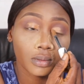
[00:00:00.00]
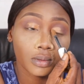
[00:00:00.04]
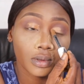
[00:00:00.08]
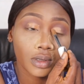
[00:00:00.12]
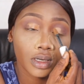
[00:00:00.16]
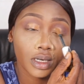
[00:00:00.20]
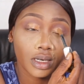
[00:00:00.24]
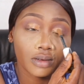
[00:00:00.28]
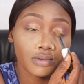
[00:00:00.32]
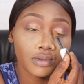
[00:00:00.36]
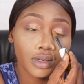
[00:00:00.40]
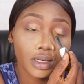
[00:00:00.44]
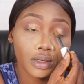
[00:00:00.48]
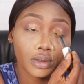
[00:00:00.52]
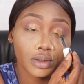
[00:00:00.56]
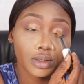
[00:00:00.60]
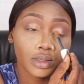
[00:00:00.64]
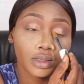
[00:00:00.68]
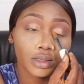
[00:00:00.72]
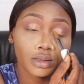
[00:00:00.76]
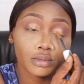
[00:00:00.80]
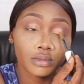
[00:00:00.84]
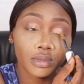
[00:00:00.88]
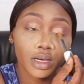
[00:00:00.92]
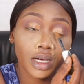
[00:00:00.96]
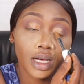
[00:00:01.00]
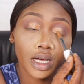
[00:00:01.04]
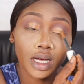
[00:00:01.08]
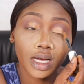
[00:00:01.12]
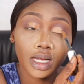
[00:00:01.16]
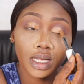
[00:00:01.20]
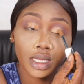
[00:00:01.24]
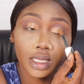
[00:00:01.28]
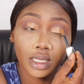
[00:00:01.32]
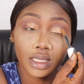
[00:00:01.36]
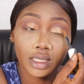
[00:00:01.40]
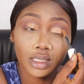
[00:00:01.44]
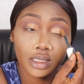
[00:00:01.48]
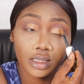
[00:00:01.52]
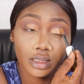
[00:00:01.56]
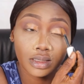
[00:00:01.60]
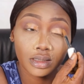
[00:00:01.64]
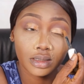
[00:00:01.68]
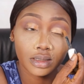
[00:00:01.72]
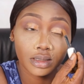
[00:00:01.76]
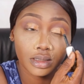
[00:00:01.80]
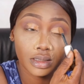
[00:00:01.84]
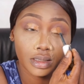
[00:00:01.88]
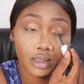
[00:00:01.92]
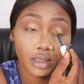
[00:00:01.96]
carve out my eyelid
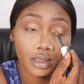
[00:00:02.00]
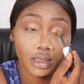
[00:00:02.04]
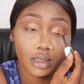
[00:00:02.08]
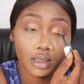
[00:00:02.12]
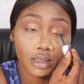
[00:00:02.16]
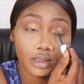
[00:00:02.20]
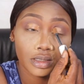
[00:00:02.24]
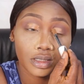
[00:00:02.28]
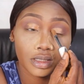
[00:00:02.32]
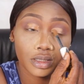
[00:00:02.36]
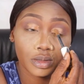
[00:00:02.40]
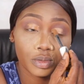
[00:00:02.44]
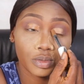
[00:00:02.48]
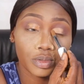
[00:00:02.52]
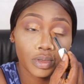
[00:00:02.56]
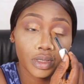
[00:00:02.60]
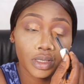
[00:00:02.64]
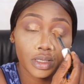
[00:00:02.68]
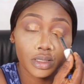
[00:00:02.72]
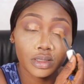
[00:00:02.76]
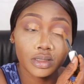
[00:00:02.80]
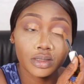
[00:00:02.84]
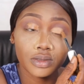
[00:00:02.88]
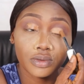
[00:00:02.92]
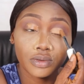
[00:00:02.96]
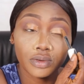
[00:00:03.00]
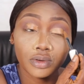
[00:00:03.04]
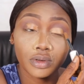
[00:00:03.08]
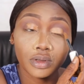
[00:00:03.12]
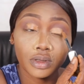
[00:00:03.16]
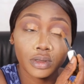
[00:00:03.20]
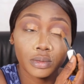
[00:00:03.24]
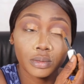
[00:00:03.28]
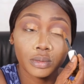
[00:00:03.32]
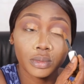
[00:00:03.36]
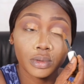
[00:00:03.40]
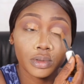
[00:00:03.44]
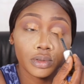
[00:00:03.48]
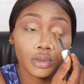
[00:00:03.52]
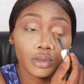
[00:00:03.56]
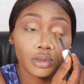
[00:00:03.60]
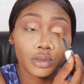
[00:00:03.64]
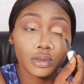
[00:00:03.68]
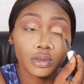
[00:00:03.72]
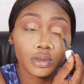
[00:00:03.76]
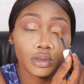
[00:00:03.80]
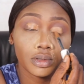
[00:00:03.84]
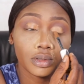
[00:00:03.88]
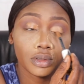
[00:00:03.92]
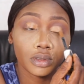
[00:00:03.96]
space for the
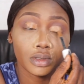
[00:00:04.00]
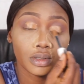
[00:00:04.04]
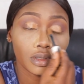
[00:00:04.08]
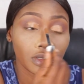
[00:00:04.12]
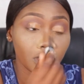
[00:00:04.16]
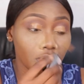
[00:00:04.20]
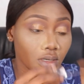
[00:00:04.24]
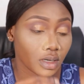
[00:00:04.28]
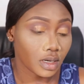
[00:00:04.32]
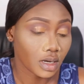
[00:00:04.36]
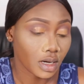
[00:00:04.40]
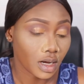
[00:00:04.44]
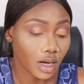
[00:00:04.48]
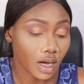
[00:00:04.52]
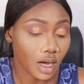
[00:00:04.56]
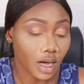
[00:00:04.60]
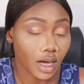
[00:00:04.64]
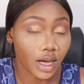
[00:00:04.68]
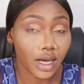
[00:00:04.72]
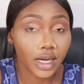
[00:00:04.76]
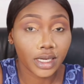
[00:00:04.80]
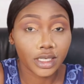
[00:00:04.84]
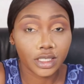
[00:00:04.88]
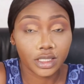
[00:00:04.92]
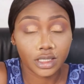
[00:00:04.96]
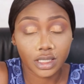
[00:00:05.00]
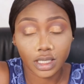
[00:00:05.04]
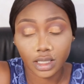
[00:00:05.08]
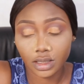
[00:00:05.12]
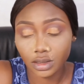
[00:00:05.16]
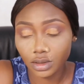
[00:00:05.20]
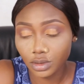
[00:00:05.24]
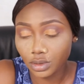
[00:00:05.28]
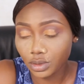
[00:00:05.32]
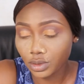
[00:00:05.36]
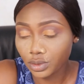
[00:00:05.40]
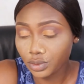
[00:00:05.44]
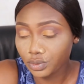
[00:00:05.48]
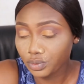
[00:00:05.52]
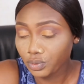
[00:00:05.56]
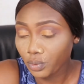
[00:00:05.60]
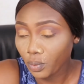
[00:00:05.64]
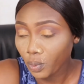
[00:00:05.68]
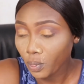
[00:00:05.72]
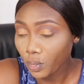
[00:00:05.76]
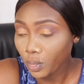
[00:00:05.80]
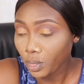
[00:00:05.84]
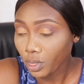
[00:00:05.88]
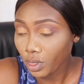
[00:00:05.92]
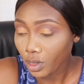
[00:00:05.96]
blue eyeshadow.
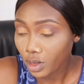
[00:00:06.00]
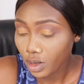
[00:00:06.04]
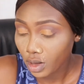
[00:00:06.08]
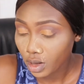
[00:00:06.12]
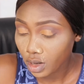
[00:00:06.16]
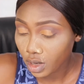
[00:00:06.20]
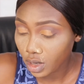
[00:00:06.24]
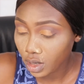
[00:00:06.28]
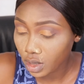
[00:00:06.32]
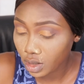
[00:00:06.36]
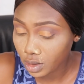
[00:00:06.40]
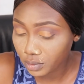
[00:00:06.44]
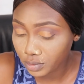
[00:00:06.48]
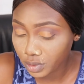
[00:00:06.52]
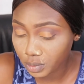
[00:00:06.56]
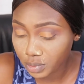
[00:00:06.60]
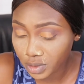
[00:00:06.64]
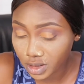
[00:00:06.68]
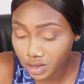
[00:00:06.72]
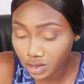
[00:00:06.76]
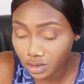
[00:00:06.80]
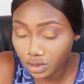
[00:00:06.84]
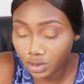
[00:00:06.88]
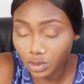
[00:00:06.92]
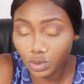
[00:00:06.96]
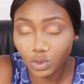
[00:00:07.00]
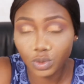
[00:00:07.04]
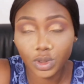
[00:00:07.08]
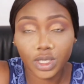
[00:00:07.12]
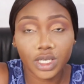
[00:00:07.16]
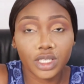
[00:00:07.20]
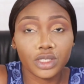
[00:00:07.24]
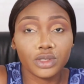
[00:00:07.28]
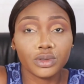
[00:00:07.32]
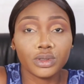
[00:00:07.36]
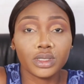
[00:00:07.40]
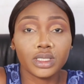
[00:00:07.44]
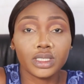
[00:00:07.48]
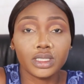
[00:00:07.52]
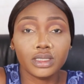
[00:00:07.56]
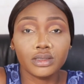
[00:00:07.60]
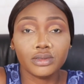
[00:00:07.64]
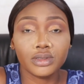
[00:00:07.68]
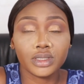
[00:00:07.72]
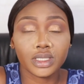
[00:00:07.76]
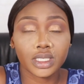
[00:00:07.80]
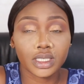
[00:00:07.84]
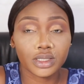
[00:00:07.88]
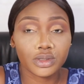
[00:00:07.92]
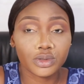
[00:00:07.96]
Depending on where you're
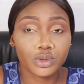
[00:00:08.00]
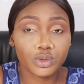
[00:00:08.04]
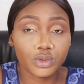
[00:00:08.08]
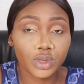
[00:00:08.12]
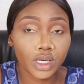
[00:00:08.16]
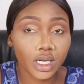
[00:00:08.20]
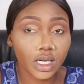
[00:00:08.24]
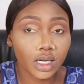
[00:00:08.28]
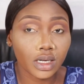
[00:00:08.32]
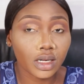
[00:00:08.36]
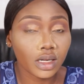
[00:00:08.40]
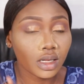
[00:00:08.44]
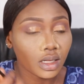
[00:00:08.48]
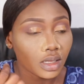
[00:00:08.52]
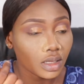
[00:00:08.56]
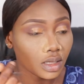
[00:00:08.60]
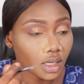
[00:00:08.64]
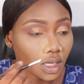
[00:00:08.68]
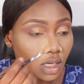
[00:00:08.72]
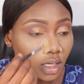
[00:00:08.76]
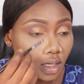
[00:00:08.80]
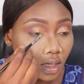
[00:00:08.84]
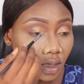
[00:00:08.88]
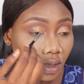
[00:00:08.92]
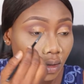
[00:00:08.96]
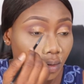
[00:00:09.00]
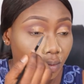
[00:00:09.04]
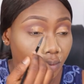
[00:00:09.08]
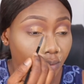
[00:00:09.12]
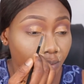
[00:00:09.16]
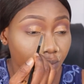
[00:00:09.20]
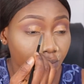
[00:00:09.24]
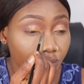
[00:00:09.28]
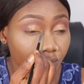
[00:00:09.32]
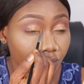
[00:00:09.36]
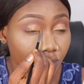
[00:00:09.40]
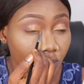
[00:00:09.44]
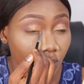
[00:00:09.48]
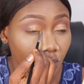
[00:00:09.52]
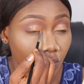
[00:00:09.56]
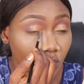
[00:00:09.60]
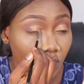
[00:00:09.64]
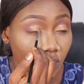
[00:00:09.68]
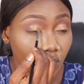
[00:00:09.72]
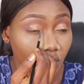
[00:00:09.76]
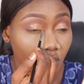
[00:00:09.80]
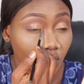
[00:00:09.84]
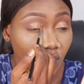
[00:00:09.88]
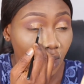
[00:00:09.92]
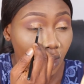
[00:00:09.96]
living as well,
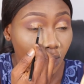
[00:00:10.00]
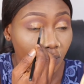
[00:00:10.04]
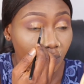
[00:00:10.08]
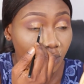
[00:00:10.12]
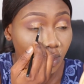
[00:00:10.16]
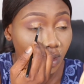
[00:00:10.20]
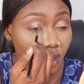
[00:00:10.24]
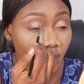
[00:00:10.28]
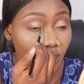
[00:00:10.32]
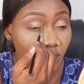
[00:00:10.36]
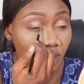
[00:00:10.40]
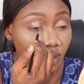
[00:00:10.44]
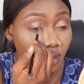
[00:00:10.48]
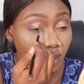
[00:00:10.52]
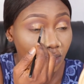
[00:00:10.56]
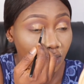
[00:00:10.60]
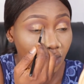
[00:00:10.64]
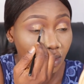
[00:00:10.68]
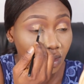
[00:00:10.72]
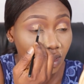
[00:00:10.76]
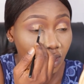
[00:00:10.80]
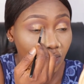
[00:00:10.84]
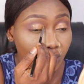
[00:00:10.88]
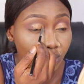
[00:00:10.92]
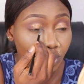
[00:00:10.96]
I mean, this